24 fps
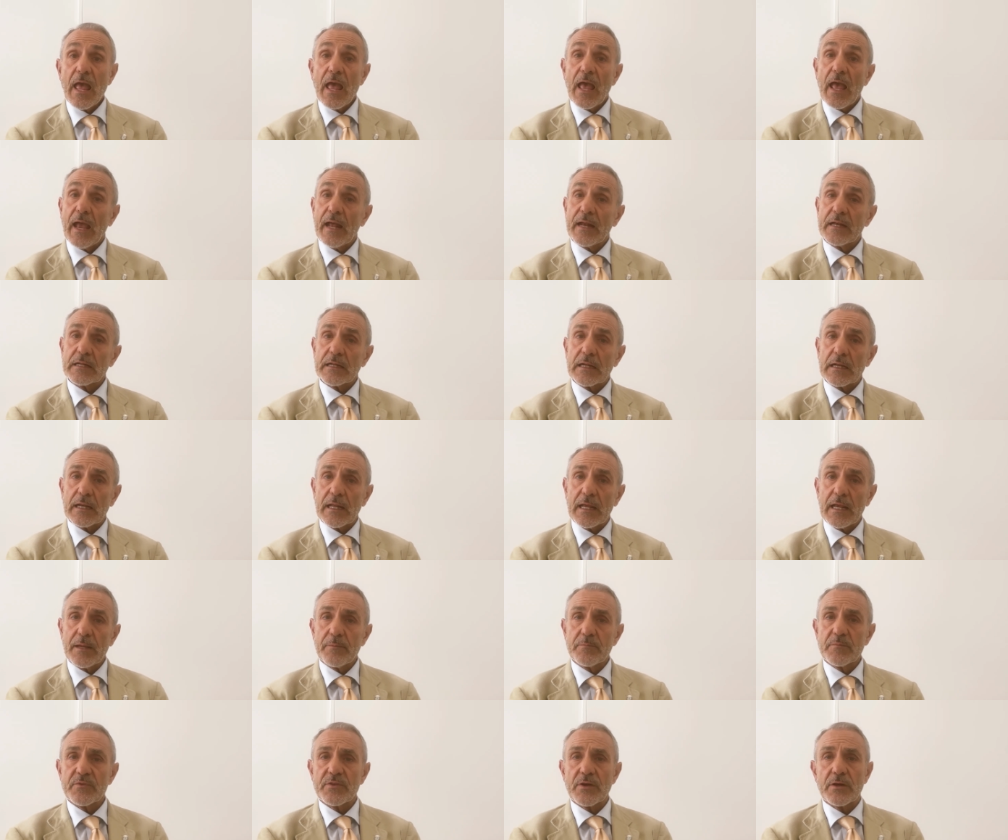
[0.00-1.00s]
and
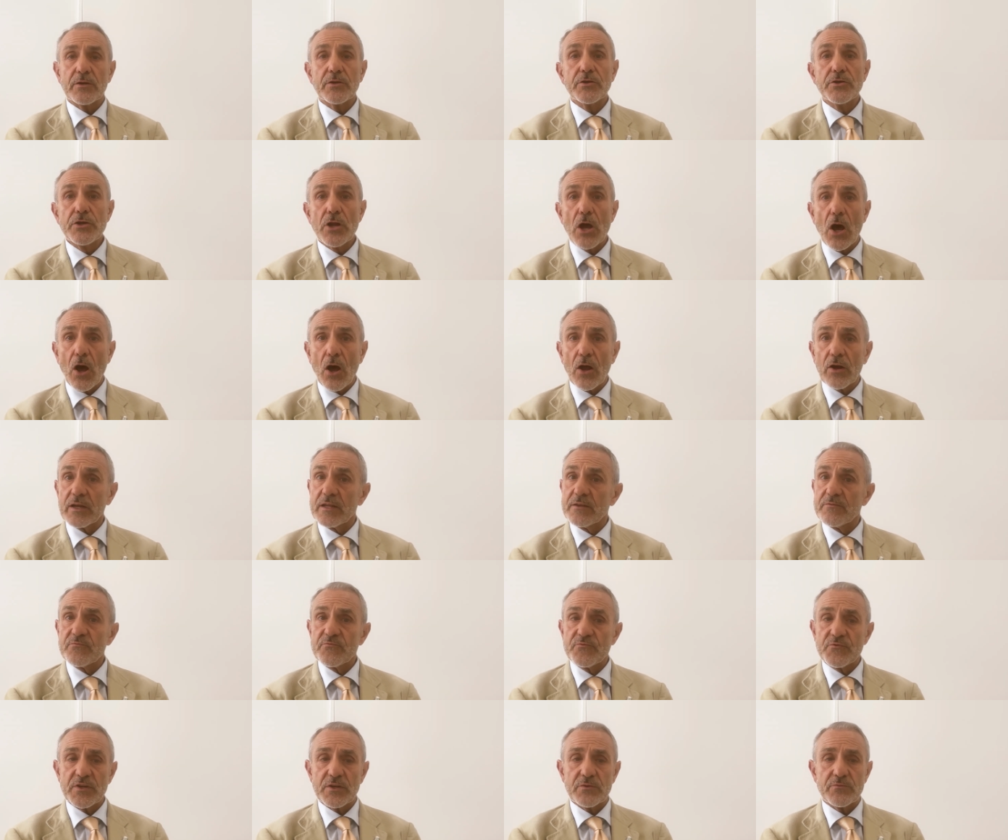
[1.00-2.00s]
claim their non
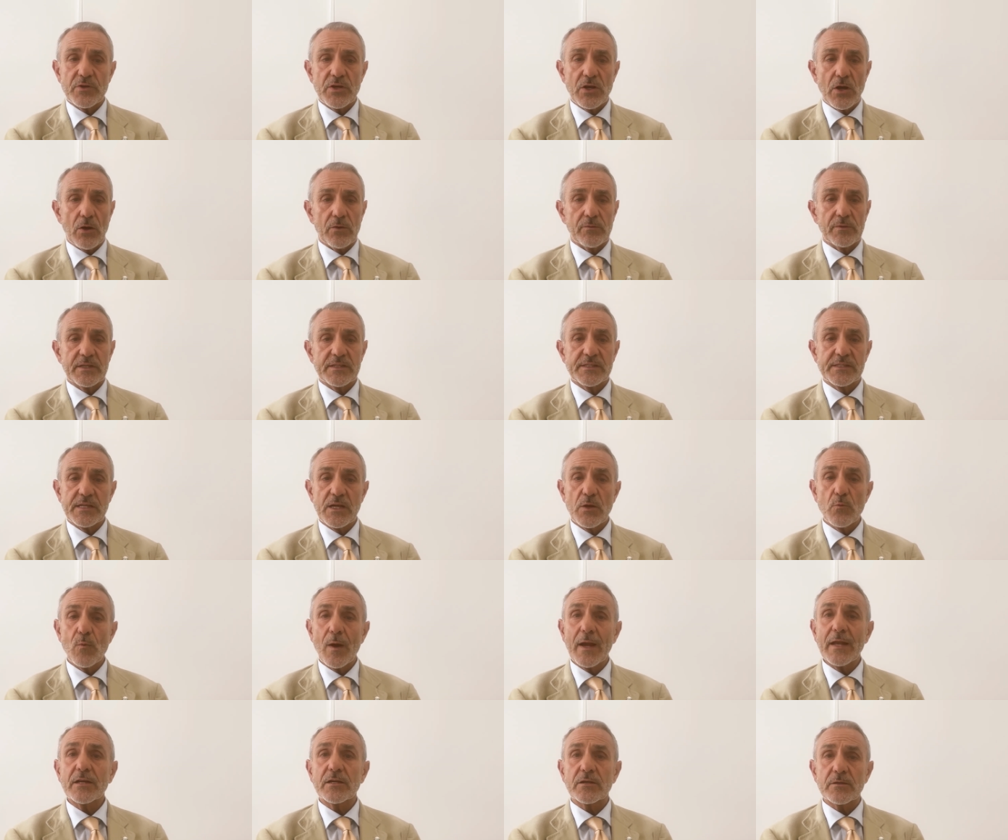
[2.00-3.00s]
inferiority
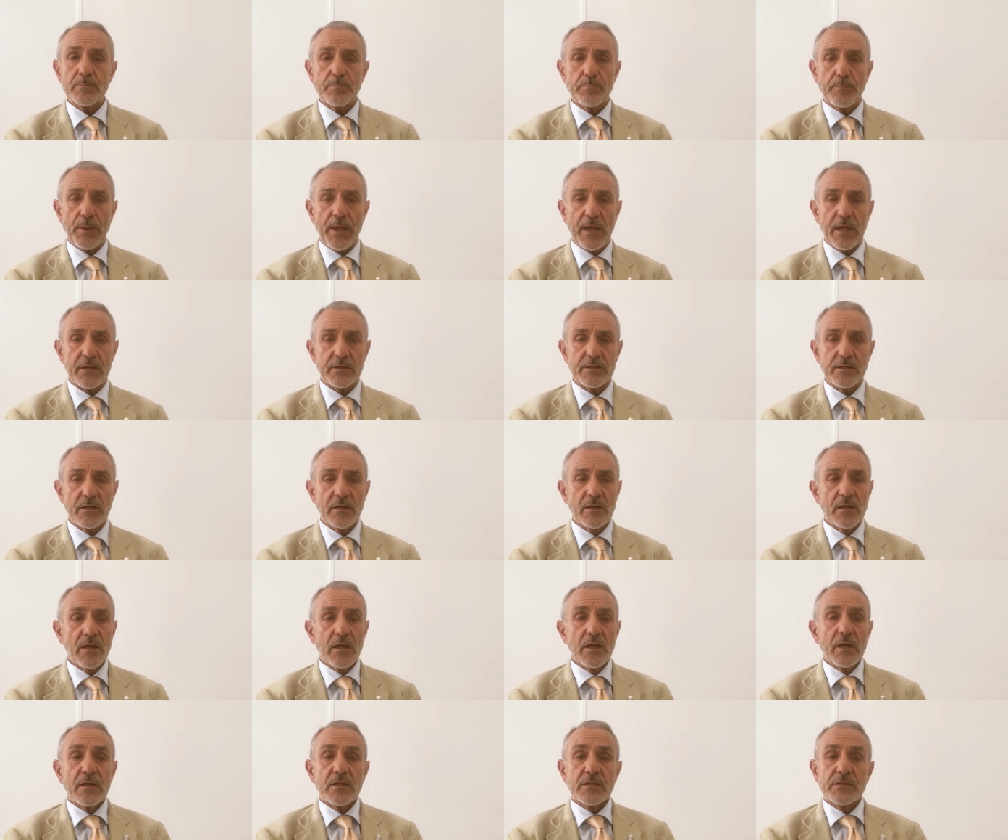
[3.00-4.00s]
when compared
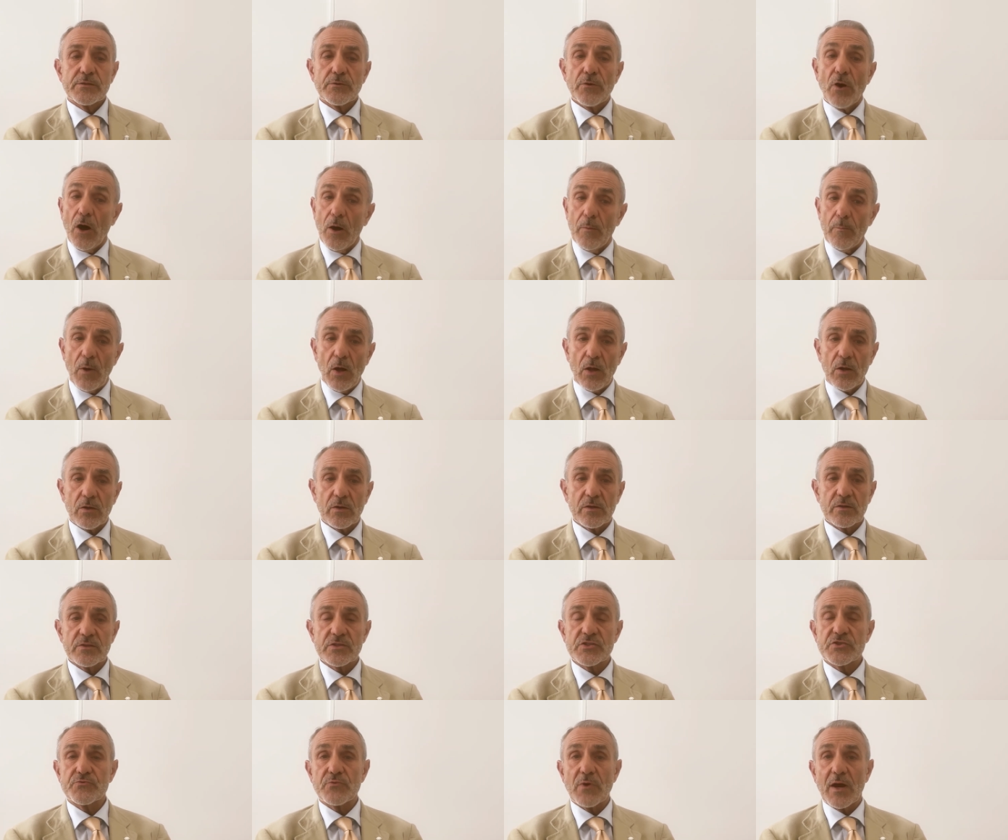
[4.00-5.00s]
to
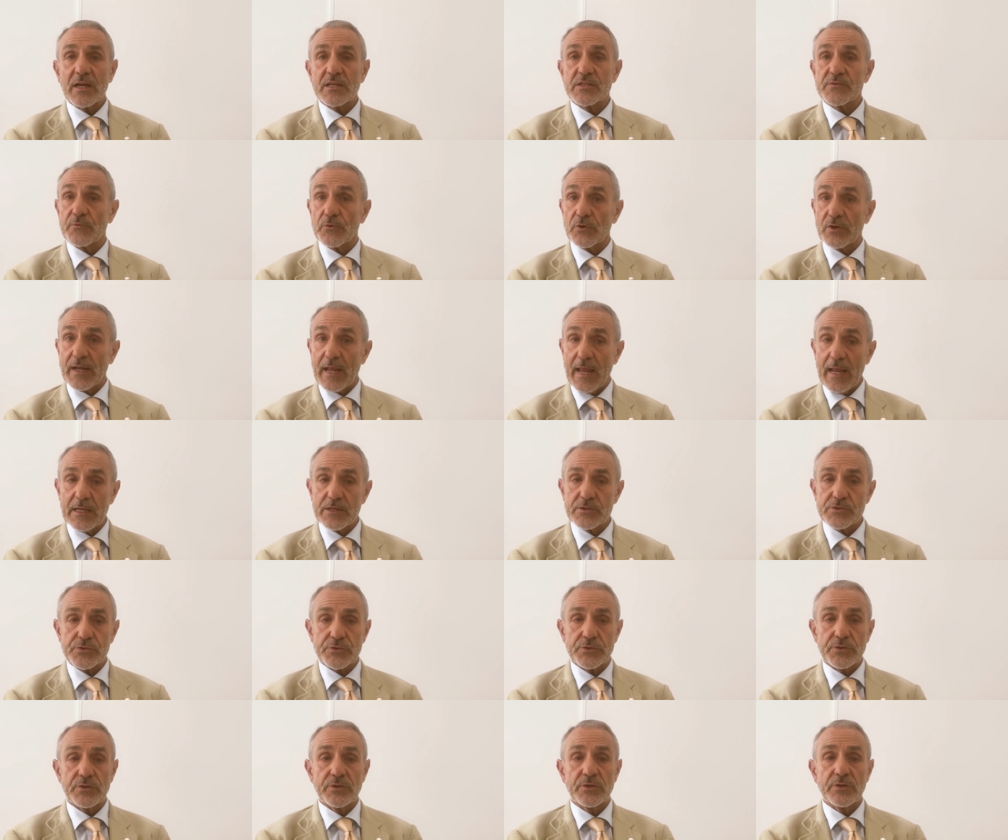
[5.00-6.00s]
homologous drugs for
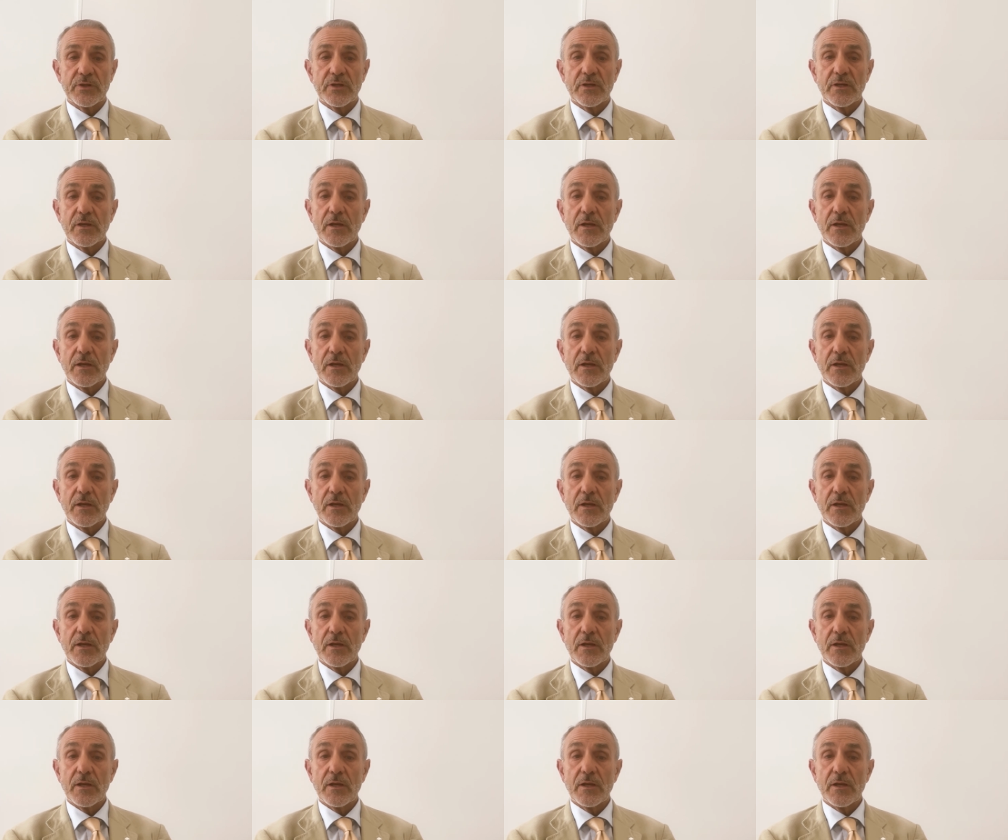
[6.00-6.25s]
cancer,